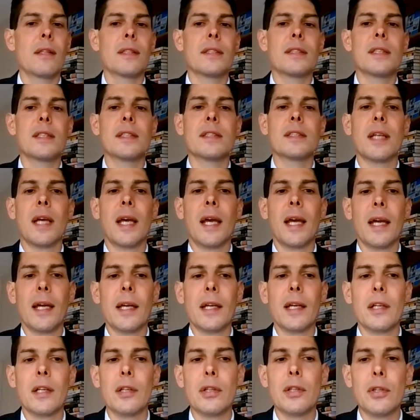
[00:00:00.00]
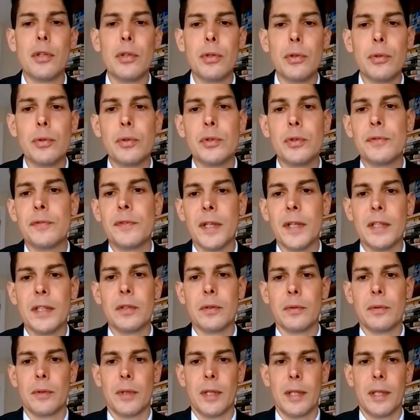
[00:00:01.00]
This is a huge
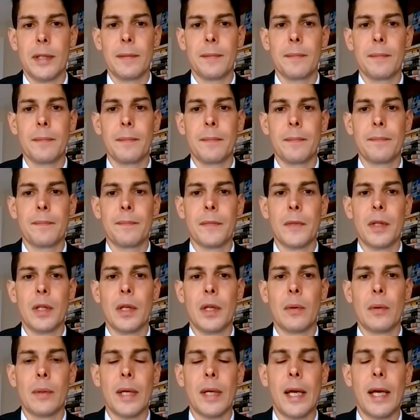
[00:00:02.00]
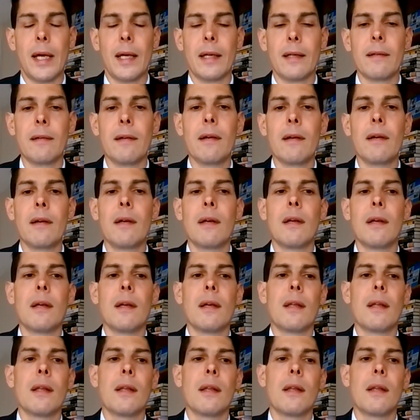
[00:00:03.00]
victory, okay?
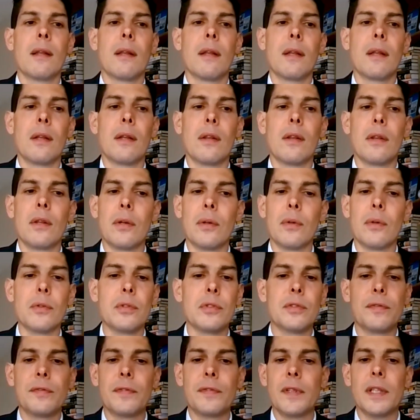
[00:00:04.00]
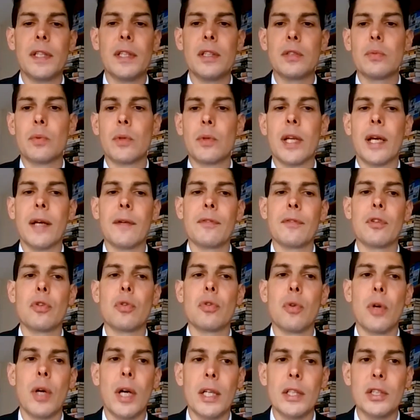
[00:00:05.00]
Those fees would have
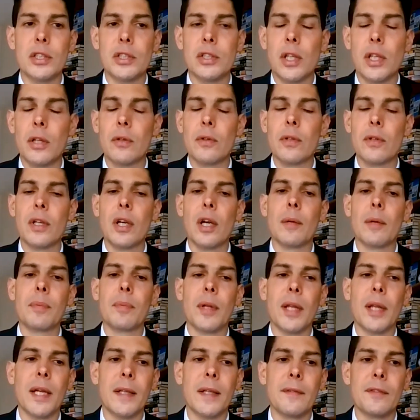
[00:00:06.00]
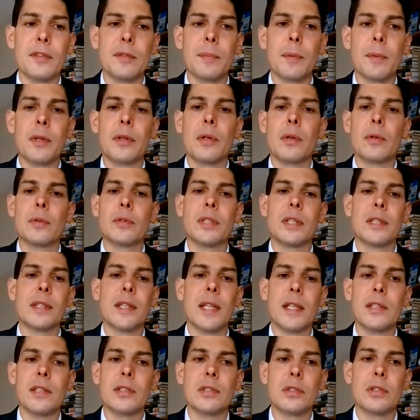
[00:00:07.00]
crushed not only our plaintiffs, but those that
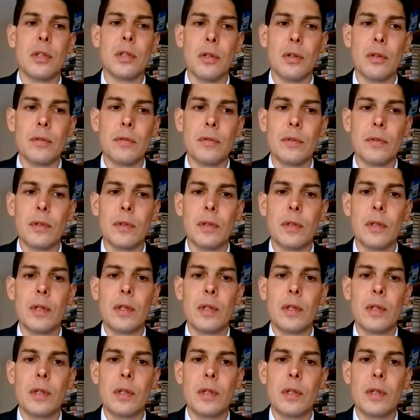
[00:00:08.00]
they serve.